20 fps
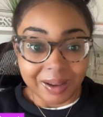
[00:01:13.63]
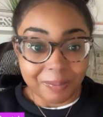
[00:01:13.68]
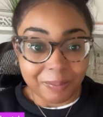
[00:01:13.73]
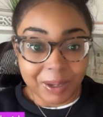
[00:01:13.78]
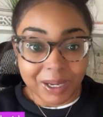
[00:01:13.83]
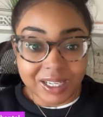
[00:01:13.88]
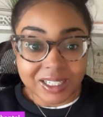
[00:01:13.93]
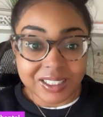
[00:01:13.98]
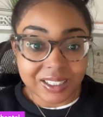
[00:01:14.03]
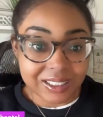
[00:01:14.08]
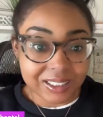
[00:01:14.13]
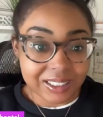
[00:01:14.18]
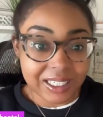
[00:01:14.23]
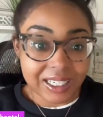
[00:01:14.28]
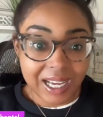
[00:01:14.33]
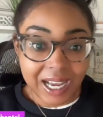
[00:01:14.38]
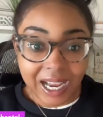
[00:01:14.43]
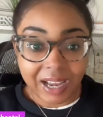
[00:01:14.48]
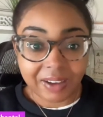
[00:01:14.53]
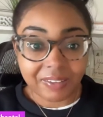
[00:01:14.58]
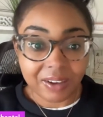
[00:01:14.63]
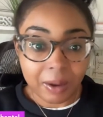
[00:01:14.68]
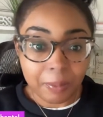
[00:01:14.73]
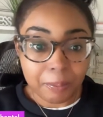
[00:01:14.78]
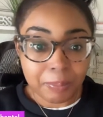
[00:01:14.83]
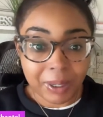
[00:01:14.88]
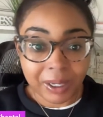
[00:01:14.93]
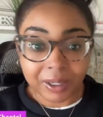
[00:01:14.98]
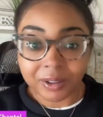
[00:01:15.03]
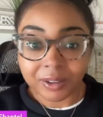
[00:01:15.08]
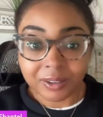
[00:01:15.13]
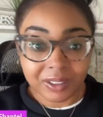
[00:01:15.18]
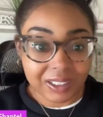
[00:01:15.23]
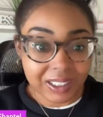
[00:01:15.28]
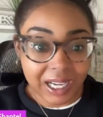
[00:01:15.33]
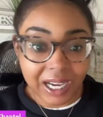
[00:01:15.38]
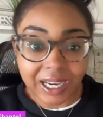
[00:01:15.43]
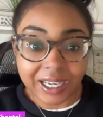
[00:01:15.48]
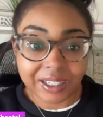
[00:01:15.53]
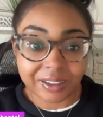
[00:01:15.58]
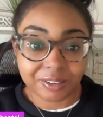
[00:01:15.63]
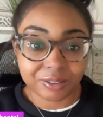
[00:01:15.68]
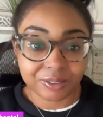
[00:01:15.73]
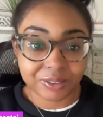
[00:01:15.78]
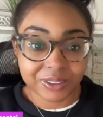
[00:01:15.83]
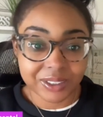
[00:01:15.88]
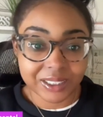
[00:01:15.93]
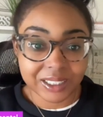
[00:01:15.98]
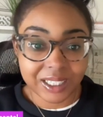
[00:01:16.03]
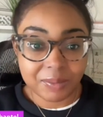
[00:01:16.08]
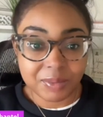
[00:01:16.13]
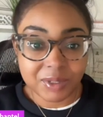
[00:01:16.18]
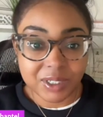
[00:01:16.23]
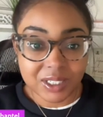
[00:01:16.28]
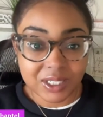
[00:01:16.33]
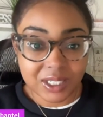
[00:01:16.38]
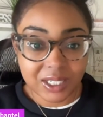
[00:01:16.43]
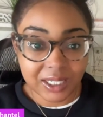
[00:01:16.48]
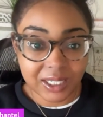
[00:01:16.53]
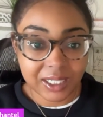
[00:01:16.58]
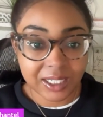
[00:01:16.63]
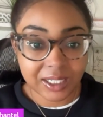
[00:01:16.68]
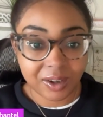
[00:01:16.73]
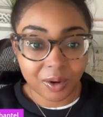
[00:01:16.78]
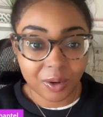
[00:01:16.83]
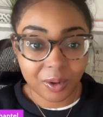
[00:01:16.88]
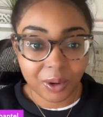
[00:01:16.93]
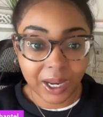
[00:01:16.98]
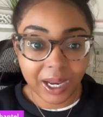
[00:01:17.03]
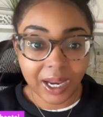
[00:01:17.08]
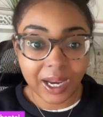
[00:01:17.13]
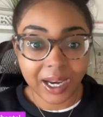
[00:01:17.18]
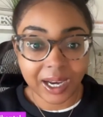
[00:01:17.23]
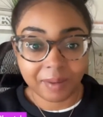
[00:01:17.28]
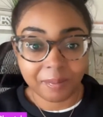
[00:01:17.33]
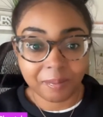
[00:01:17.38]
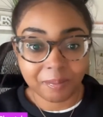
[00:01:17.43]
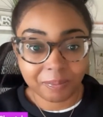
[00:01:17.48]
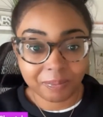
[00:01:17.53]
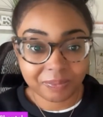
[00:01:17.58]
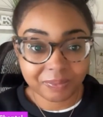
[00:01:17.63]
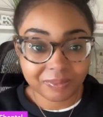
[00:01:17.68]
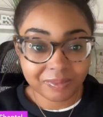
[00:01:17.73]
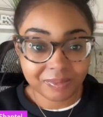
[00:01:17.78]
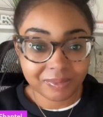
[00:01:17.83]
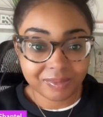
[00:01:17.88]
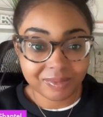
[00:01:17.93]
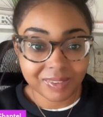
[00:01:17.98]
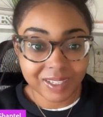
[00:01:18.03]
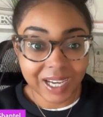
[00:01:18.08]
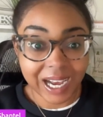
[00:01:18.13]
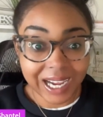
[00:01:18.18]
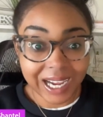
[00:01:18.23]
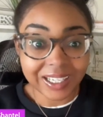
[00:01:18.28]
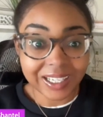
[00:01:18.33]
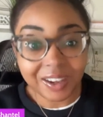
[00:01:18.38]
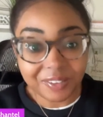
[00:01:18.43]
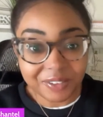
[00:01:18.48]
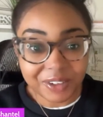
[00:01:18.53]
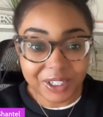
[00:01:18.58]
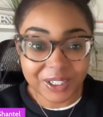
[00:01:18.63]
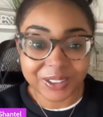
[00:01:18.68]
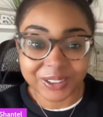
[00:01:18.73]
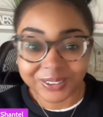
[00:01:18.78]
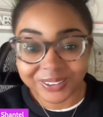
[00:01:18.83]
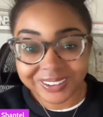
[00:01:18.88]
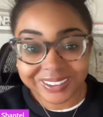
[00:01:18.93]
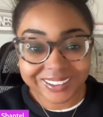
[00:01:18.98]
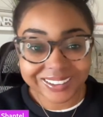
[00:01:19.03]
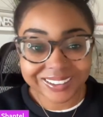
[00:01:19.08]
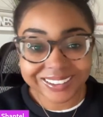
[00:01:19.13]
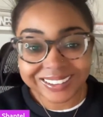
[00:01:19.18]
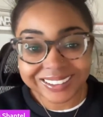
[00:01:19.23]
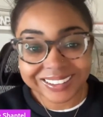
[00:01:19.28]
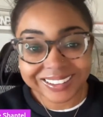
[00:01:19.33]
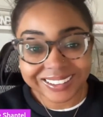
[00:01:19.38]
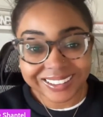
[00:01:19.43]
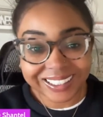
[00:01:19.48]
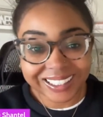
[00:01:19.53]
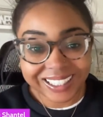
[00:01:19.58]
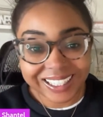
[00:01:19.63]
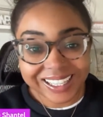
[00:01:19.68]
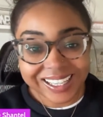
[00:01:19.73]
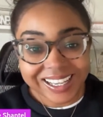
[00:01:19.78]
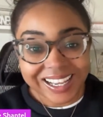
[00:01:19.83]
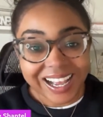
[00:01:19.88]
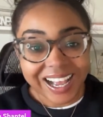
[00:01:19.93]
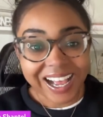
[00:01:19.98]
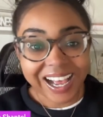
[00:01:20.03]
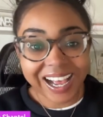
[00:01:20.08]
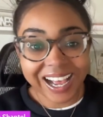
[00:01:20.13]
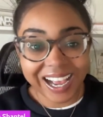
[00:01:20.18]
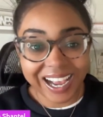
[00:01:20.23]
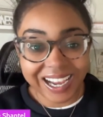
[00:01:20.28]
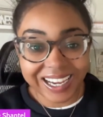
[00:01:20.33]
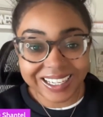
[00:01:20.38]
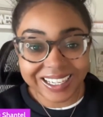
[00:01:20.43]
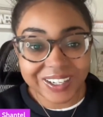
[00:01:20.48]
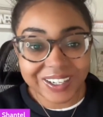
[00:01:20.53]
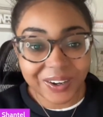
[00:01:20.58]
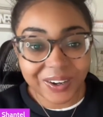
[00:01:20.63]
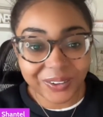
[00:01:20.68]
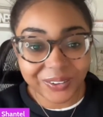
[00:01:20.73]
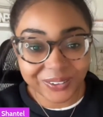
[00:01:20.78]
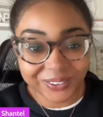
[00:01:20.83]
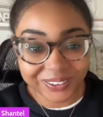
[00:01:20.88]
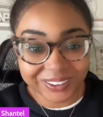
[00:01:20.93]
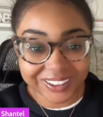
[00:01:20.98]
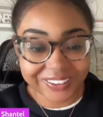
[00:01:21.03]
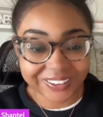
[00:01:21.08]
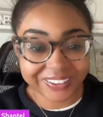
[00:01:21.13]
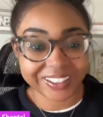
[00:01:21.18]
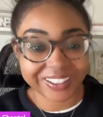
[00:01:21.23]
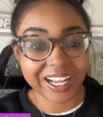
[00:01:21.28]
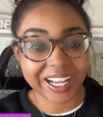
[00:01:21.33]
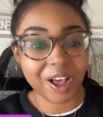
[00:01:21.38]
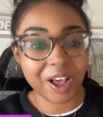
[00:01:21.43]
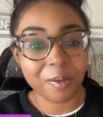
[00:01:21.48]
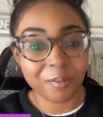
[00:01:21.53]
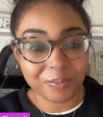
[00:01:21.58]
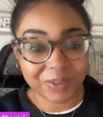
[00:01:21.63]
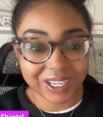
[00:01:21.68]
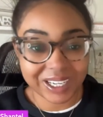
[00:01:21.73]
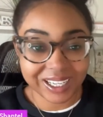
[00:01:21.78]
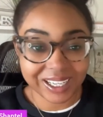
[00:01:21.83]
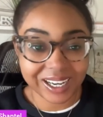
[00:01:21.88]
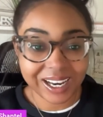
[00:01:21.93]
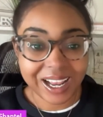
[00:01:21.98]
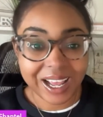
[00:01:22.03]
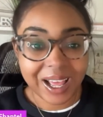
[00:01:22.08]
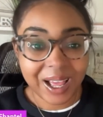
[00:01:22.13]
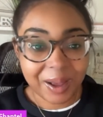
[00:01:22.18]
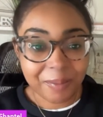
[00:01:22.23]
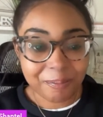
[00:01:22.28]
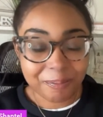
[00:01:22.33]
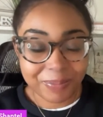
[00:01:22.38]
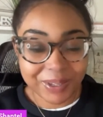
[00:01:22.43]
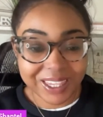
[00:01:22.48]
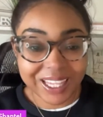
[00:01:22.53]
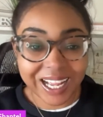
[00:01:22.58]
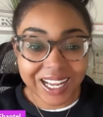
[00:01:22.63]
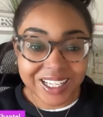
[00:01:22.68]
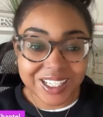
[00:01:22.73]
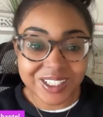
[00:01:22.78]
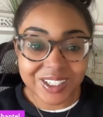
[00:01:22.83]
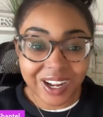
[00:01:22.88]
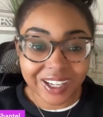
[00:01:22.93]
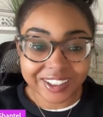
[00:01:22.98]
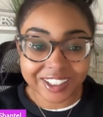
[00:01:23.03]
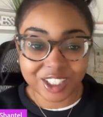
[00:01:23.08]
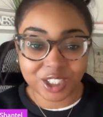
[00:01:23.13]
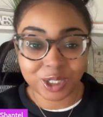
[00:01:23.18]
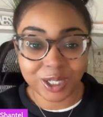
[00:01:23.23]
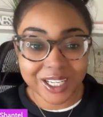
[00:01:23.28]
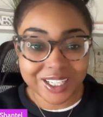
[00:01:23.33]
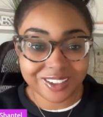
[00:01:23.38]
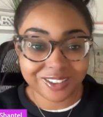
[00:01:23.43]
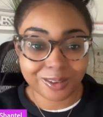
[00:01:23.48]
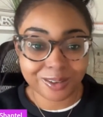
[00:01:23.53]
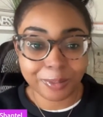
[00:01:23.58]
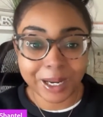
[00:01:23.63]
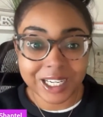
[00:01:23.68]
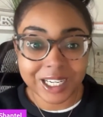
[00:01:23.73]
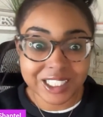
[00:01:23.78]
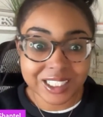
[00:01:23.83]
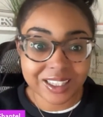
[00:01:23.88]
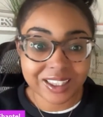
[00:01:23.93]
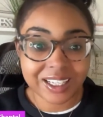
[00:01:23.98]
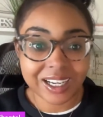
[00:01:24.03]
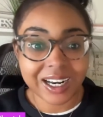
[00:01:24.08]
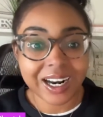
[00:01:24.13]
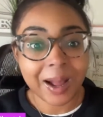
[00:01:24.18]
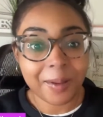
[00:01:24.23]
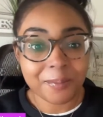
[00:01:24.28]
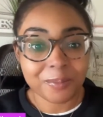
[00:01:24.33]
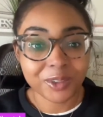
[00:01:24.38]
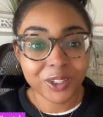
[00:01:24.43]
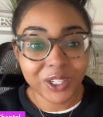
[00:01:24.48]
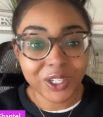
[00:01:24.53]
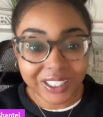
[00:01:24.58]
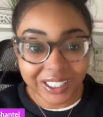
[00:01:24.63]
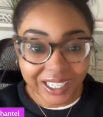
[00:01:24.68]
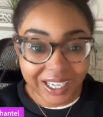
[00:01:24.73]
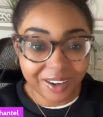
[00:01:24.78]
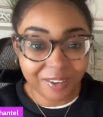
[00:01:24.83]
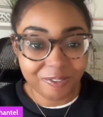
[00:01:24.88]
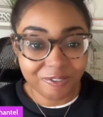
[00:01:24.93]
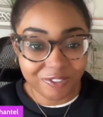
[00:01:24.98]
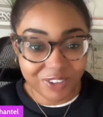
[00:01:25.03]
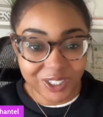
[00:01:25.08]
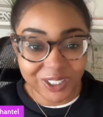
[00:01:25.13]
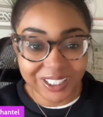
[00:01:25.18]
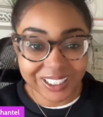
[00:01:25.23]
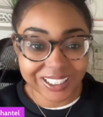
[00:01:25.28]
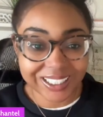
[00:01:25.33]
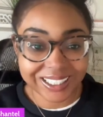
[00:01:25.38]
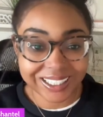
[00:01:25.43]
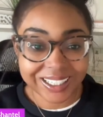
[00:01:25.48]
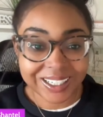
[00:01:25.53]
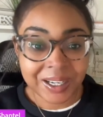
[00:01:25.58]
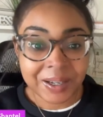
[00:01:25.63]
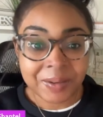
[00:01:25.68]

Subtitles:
basically have a better life." And I'm just like, "Okay, I love you. I know you could help me, but that's not the transformation that I'm looking for.